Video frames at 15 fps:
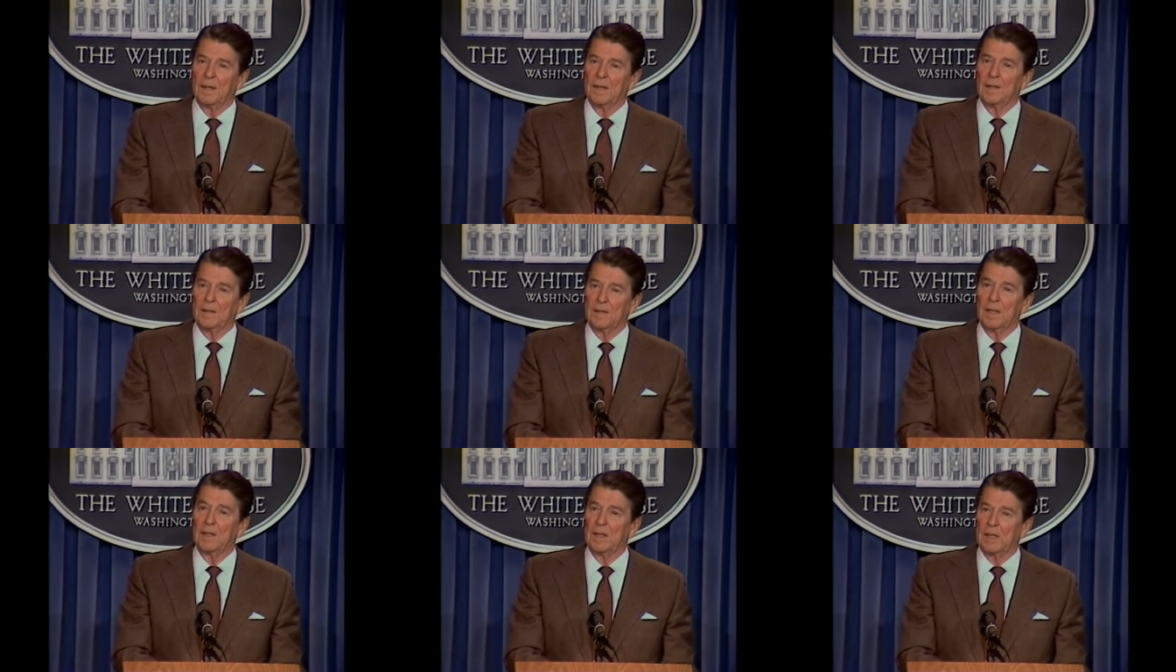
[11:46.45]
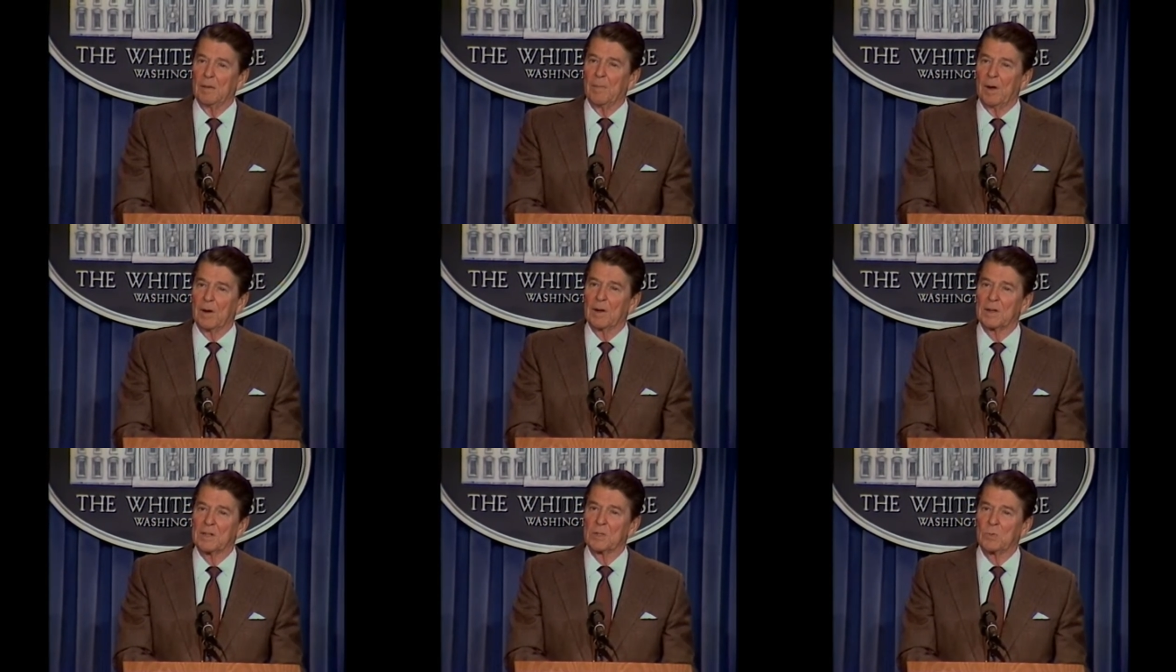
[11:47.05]
uh, in the
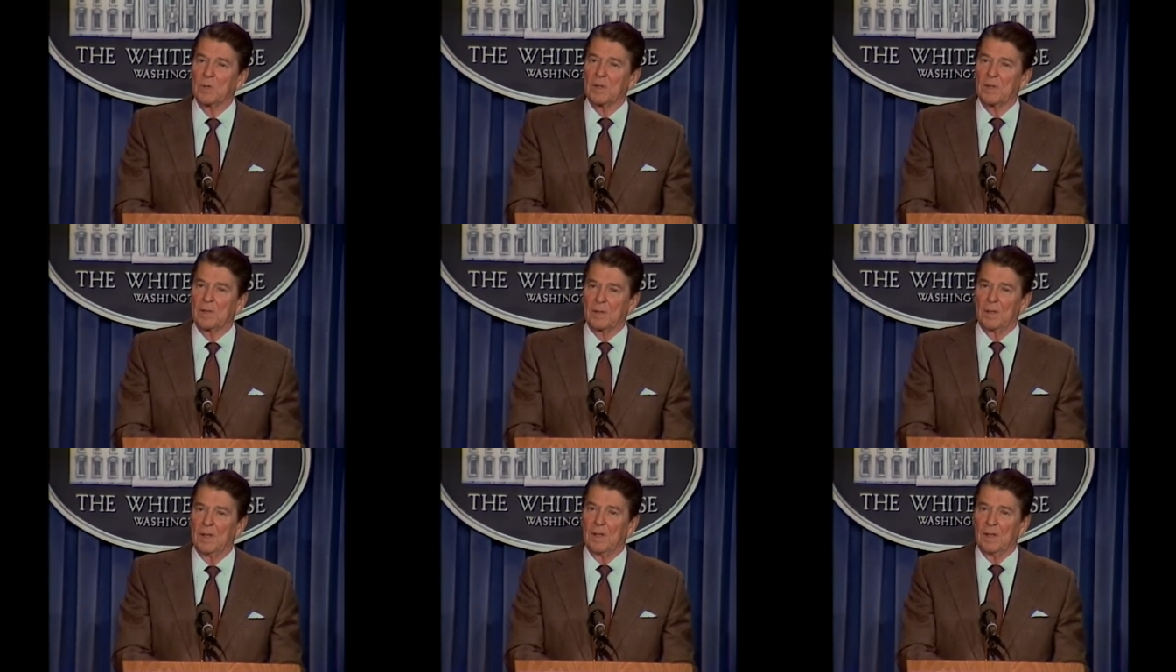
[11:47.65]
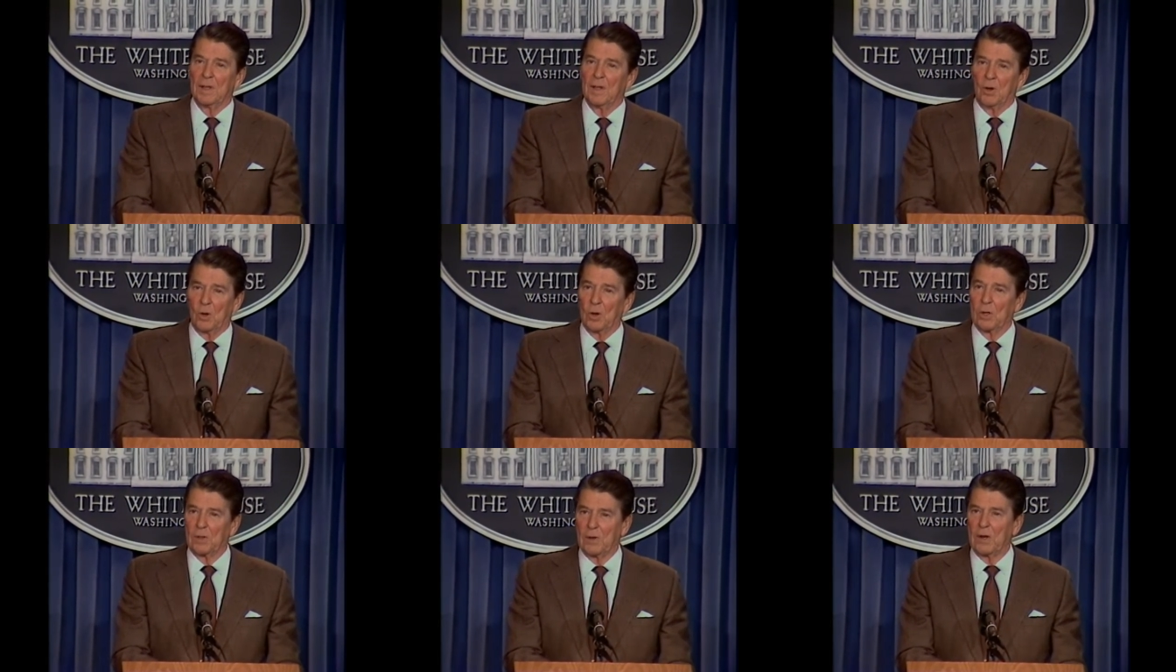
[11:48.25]
Americas with
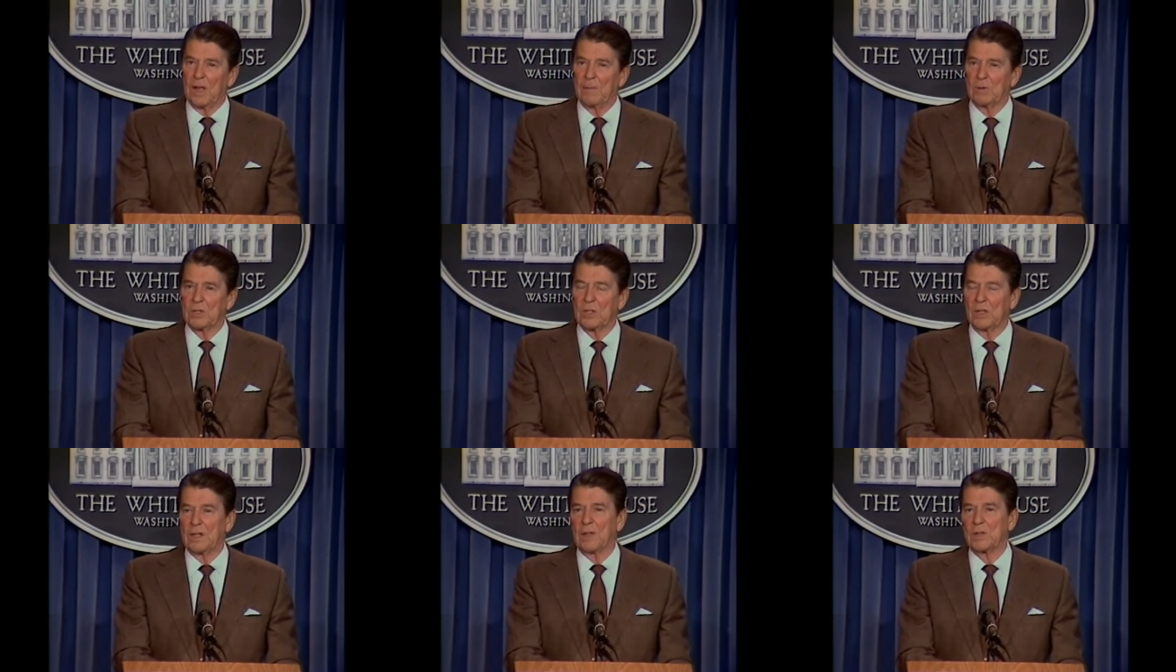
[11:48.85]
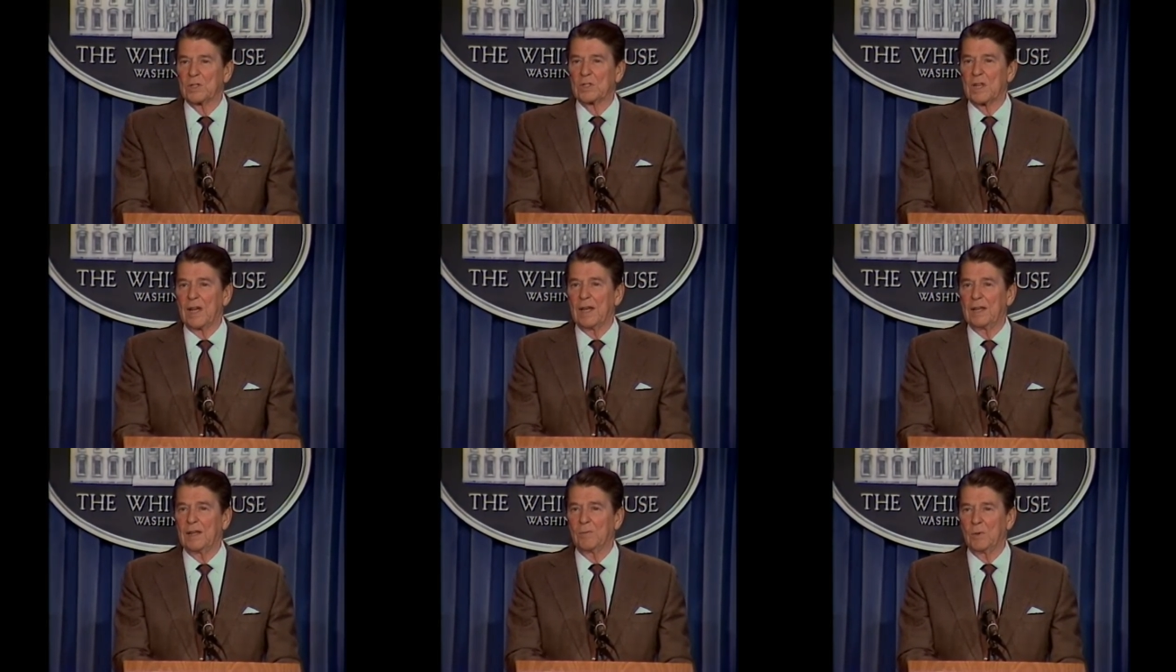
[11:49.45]
all of their neighbors on the other
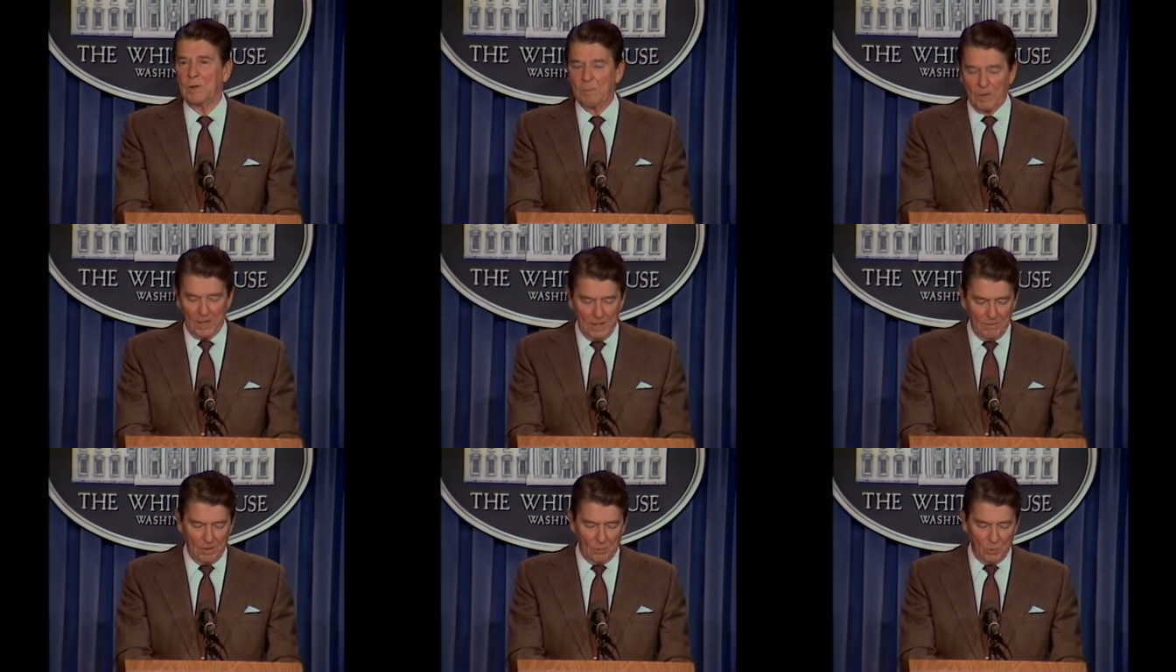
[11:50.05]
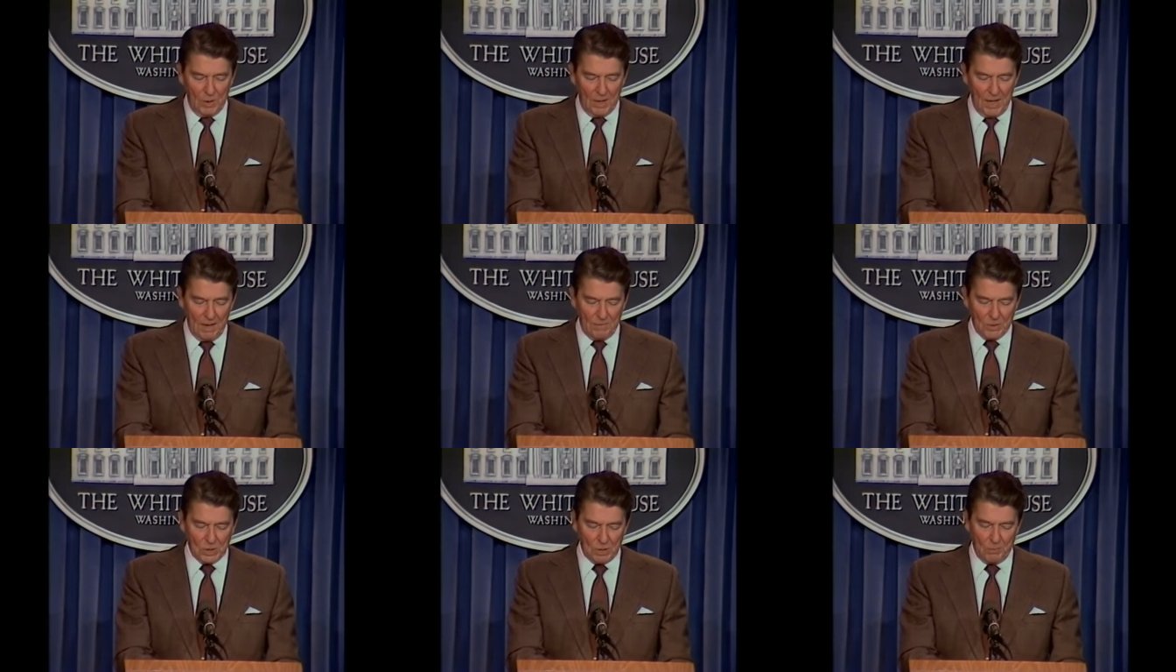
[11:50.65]
side, and we believe that we'll
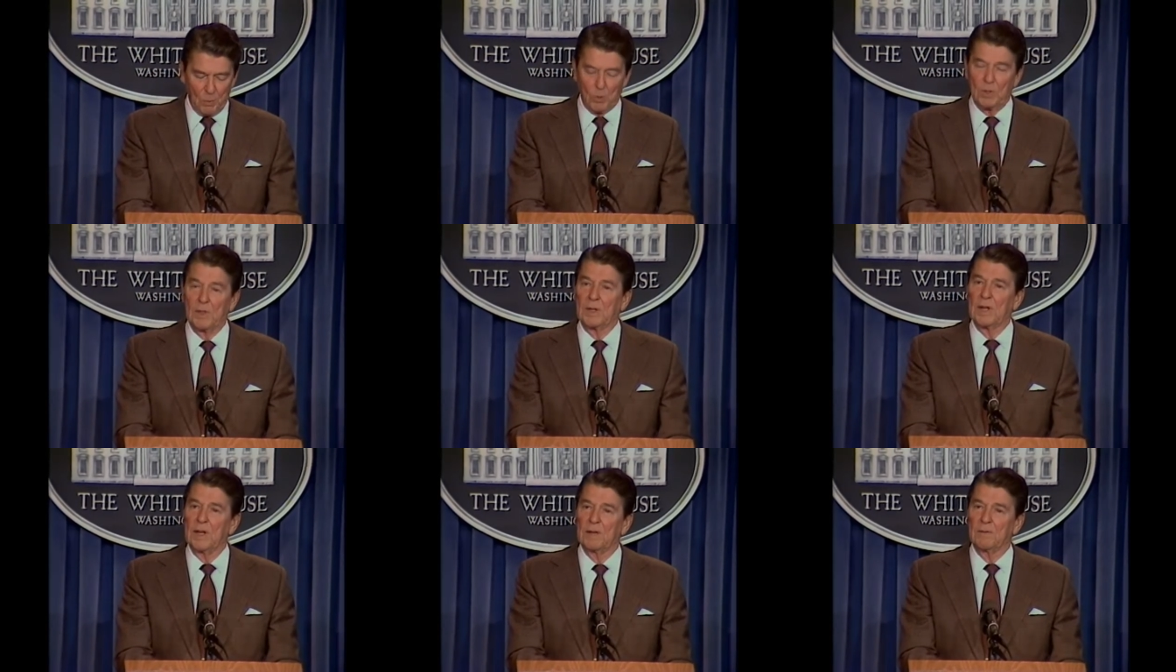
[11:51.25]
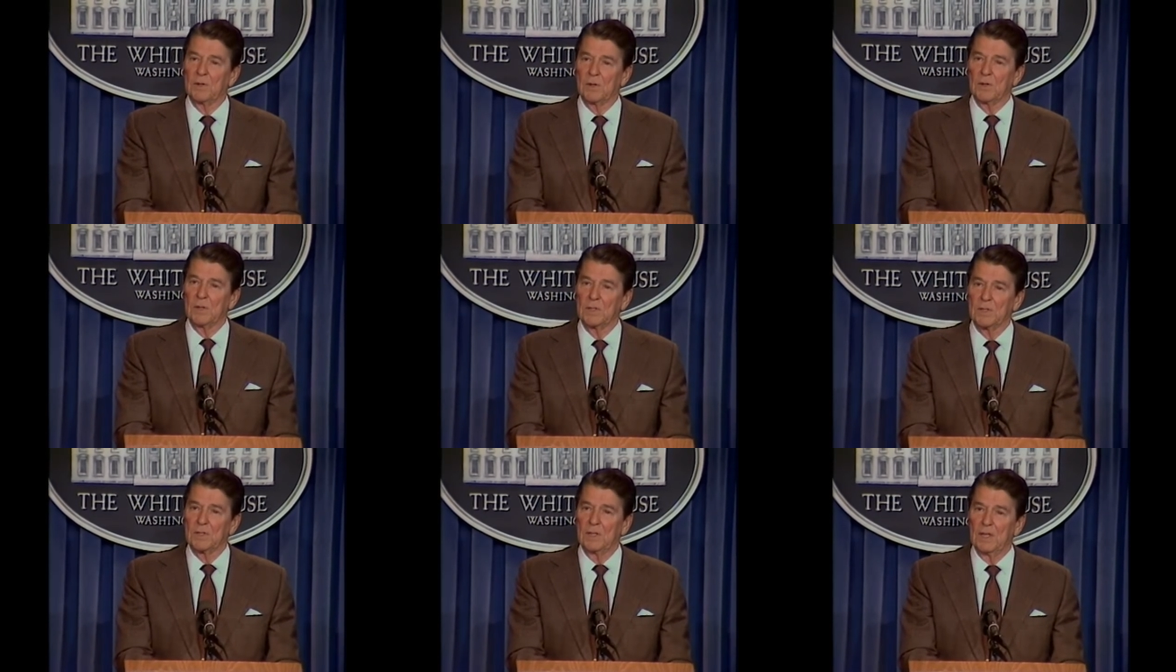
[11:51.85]
have the support of the
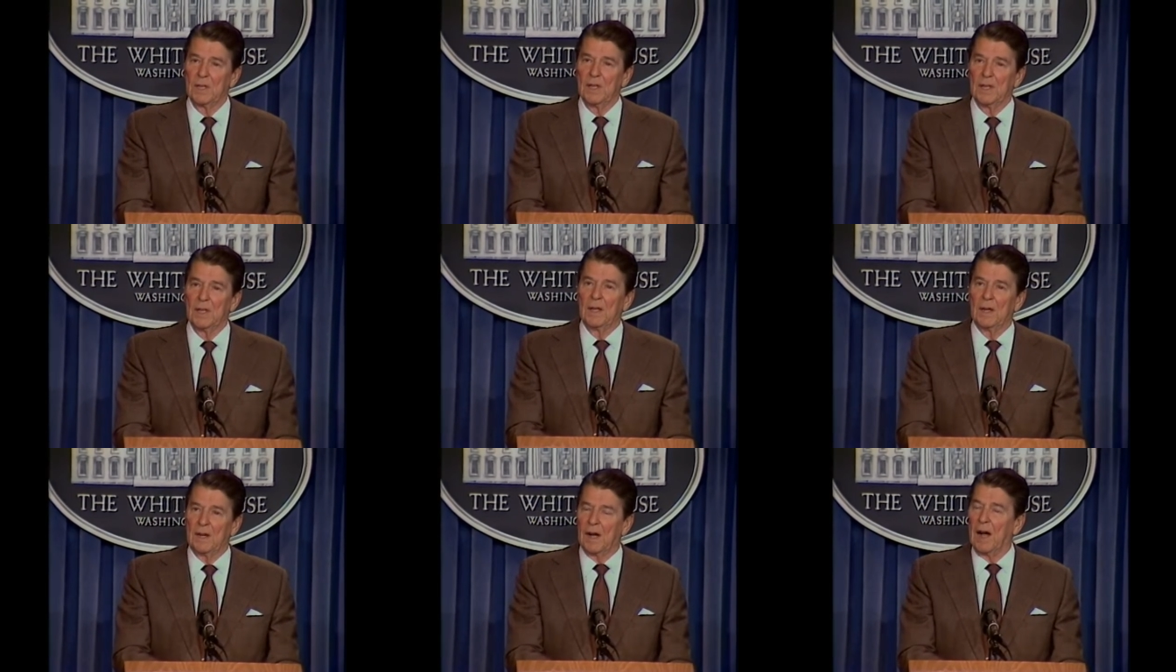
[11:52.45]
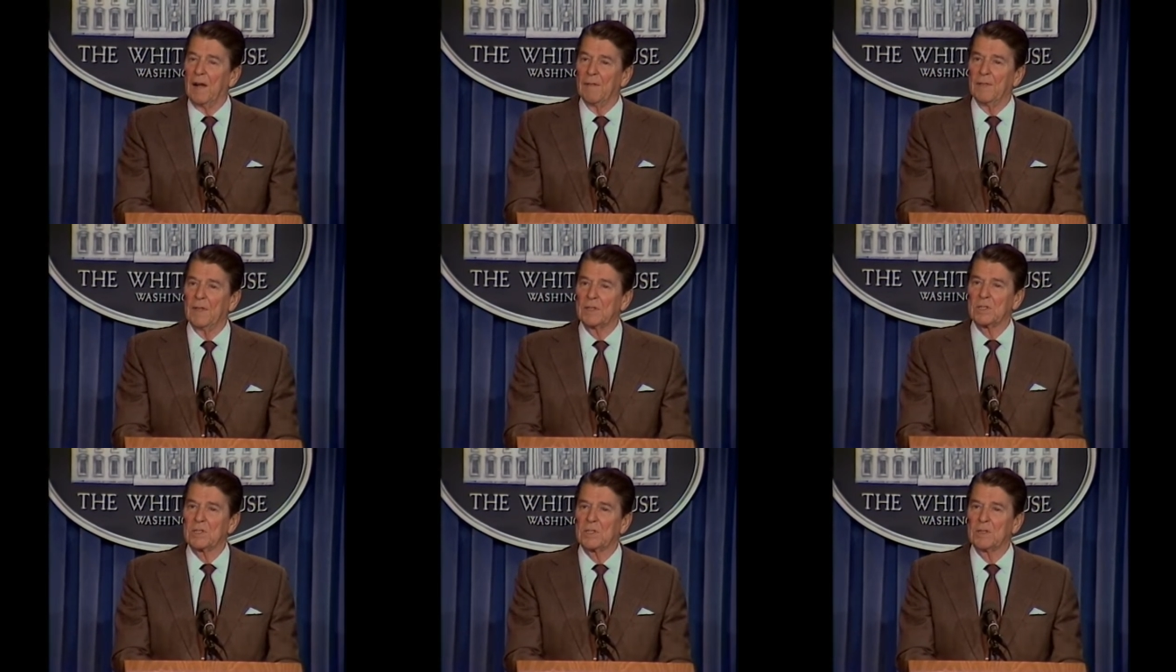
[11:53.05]
Contadoras uh, on
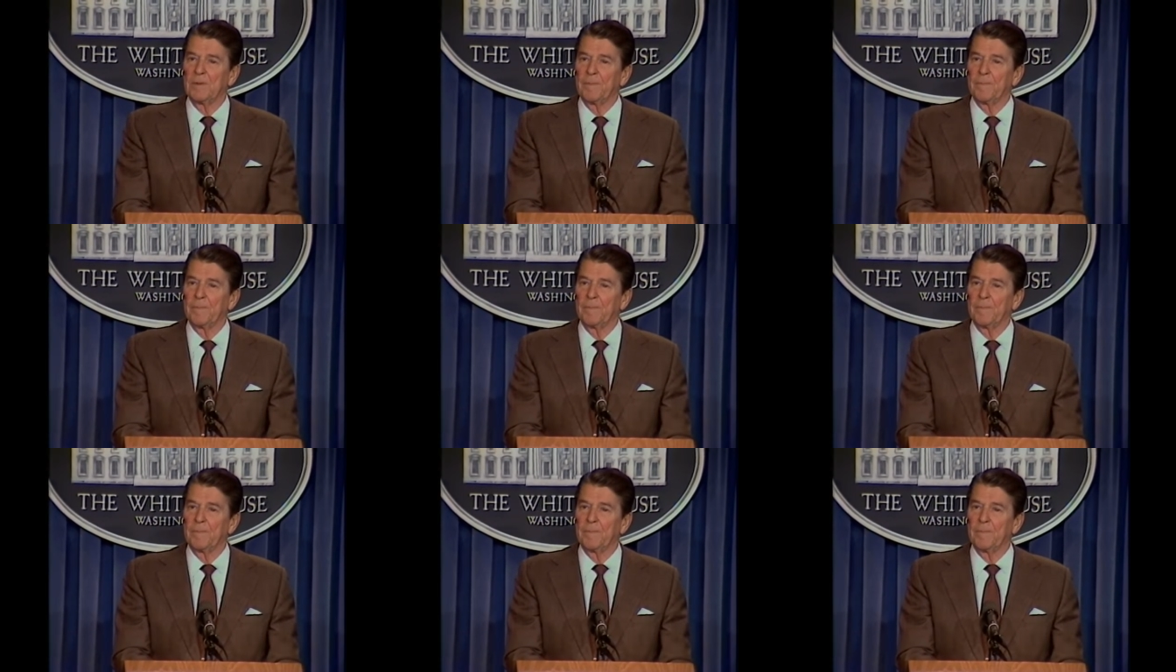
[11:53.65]
this.